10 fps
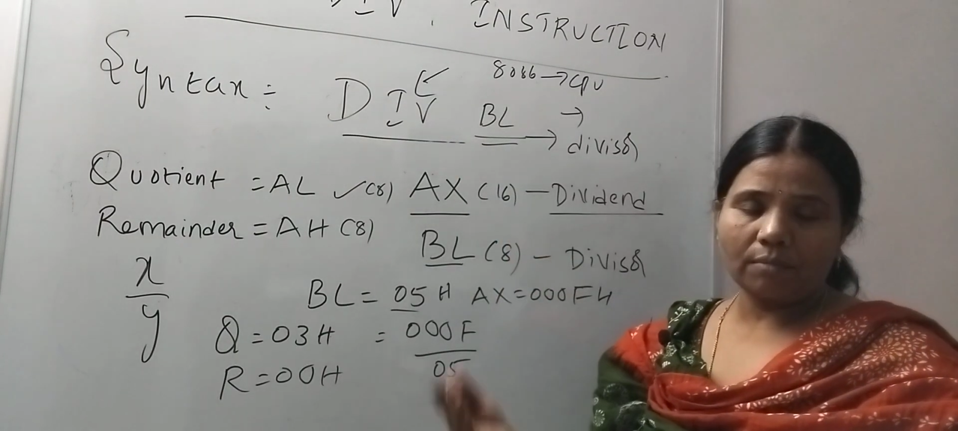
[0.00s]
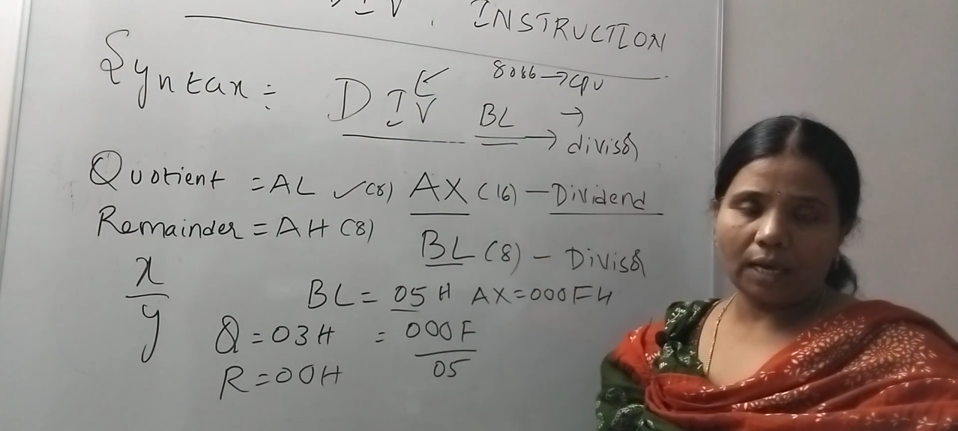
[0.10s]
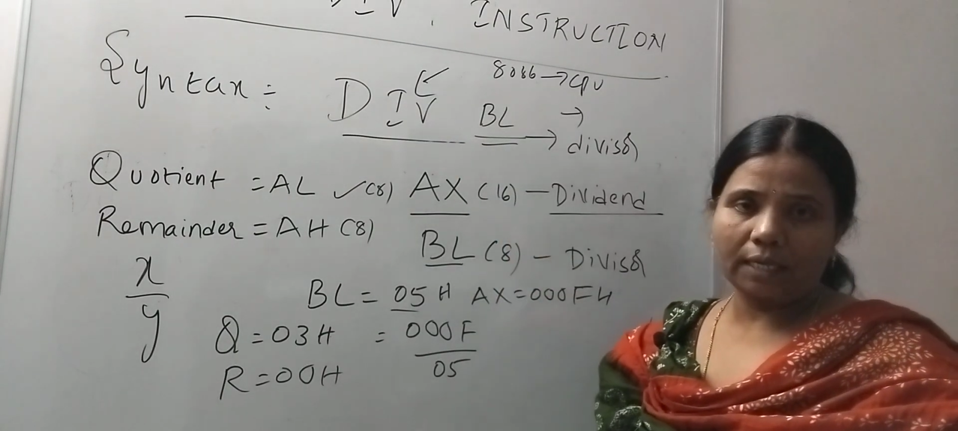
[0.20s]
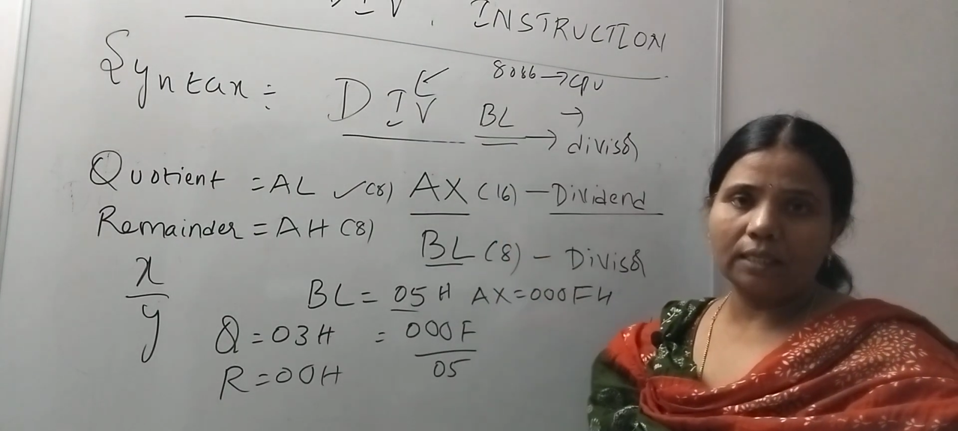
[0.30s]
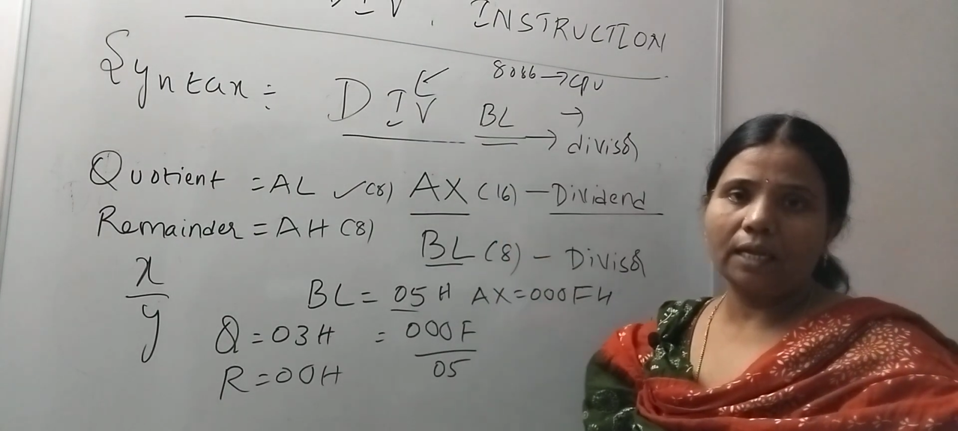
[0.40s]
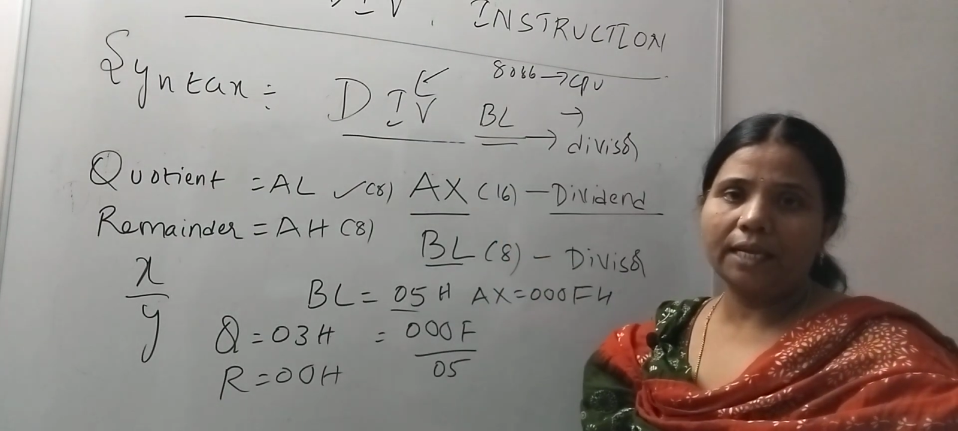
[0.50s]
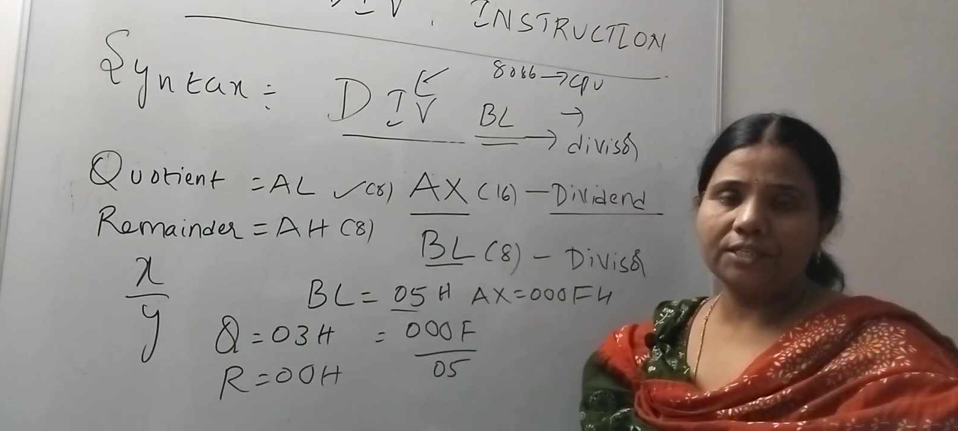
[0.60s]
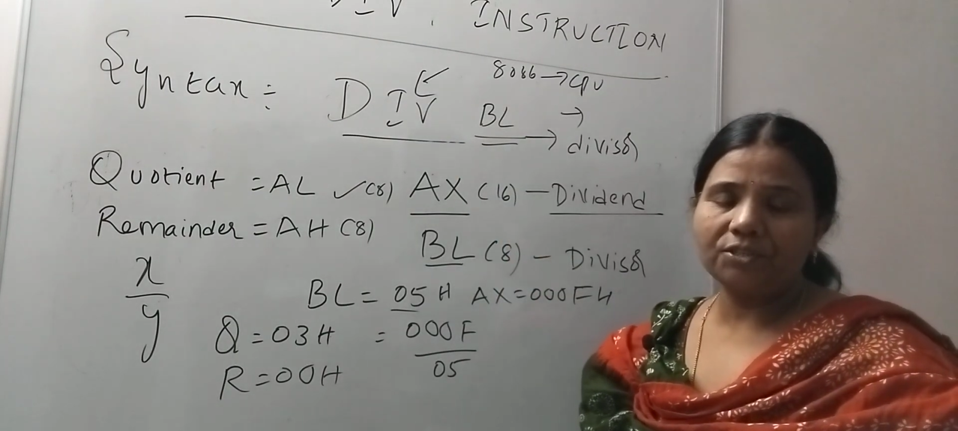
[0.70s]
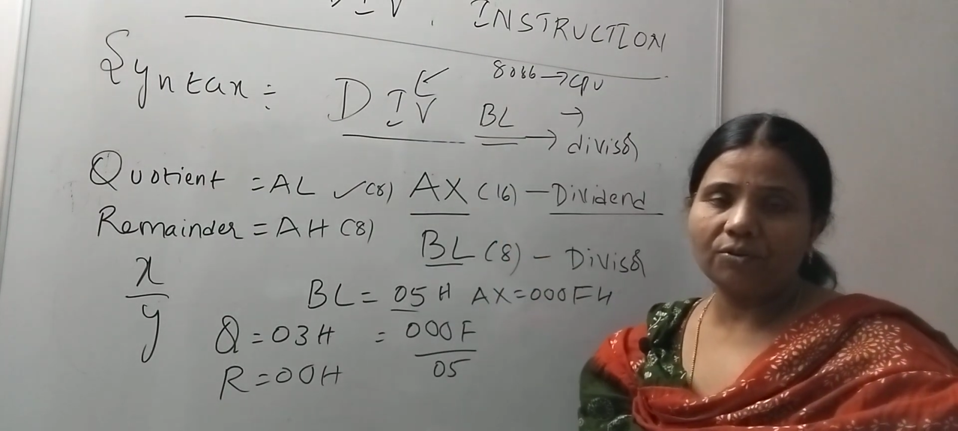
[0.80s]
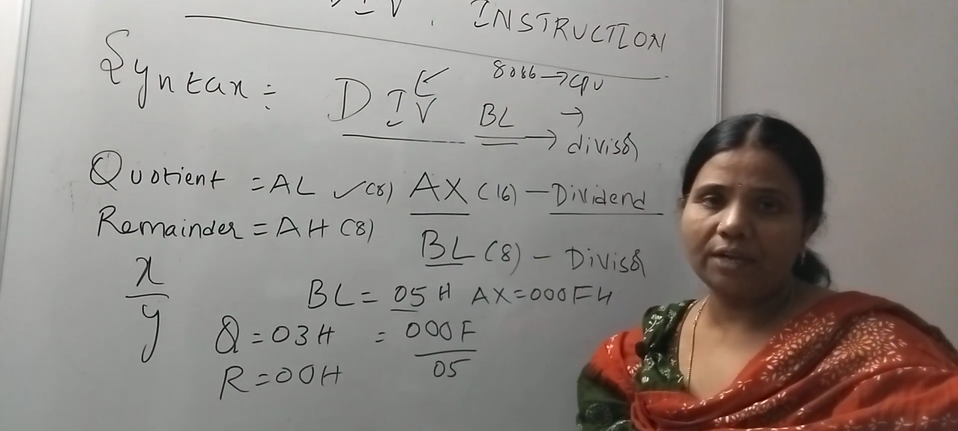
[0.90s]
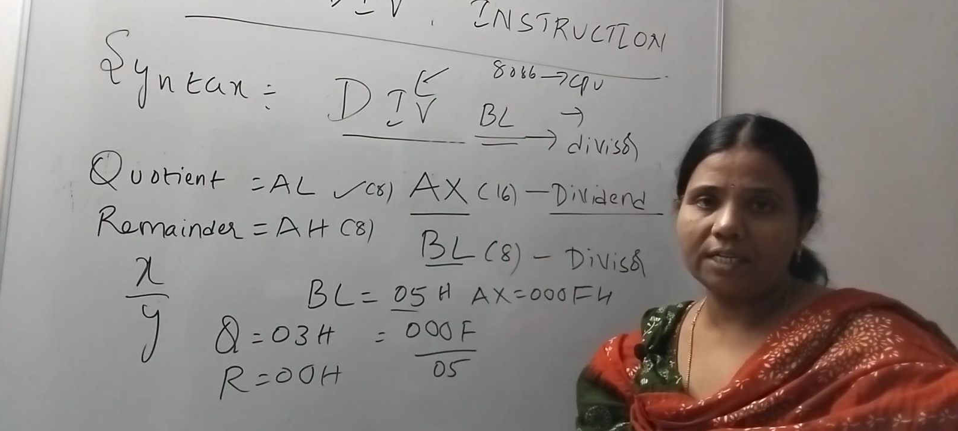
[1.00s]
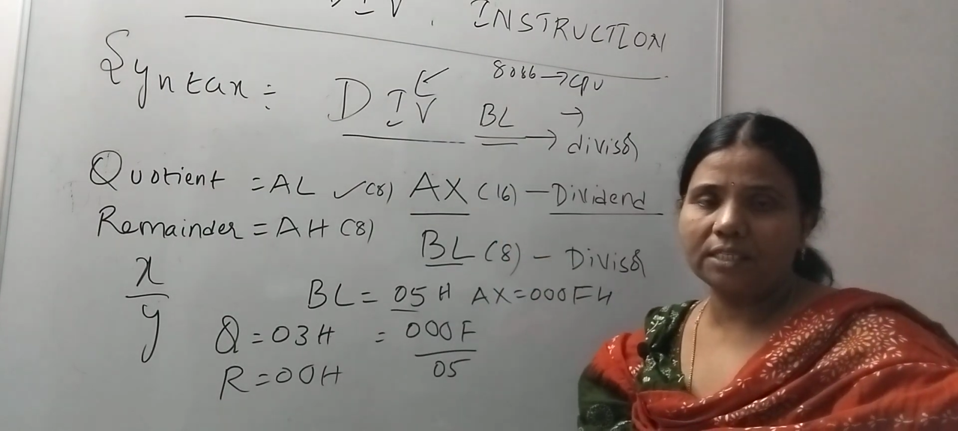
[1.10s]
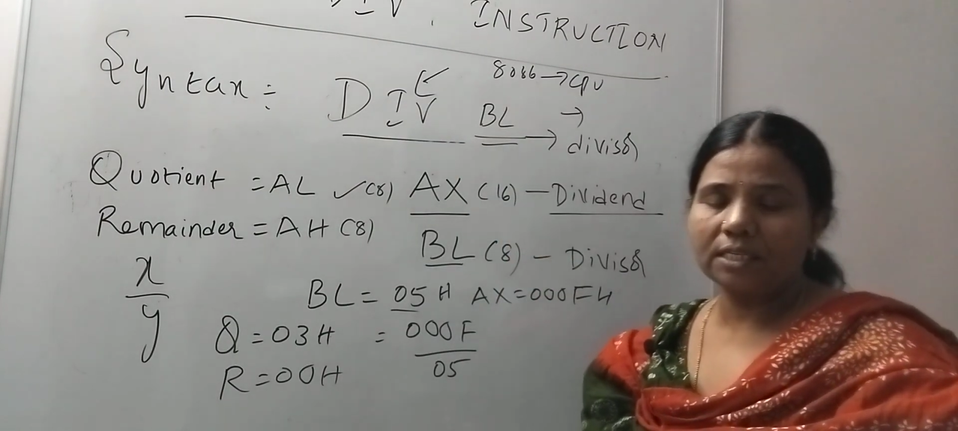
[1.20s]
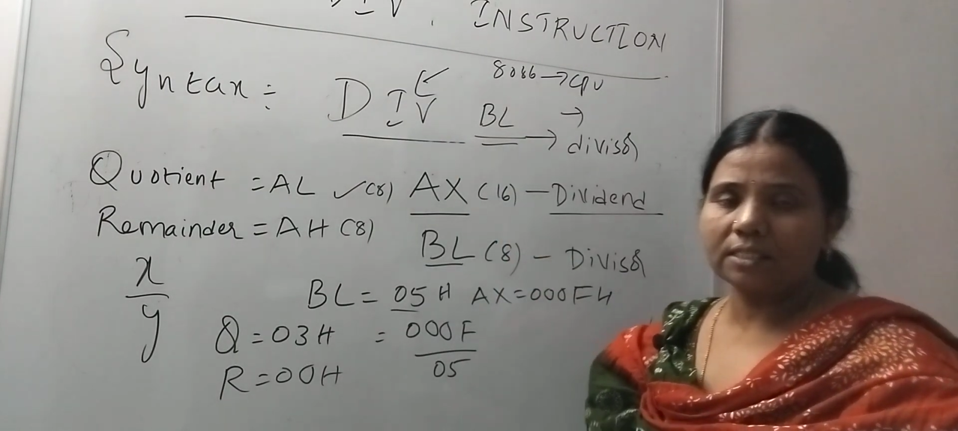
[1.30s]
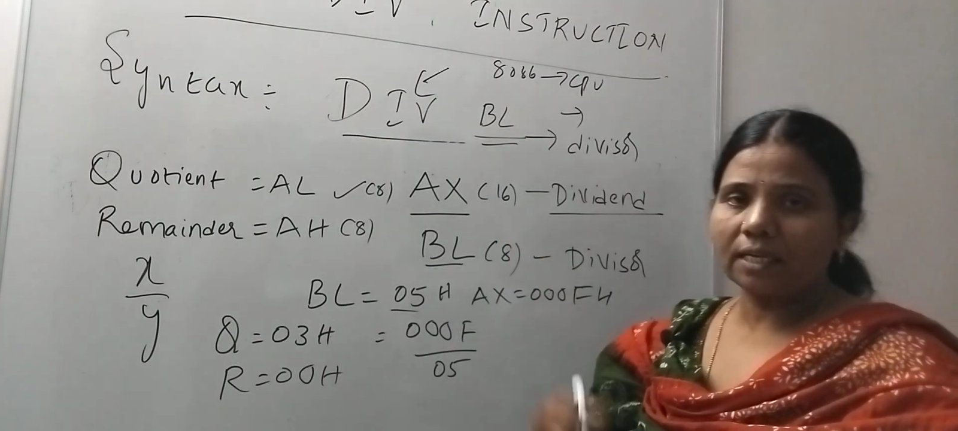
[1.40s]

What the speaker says: by the 8086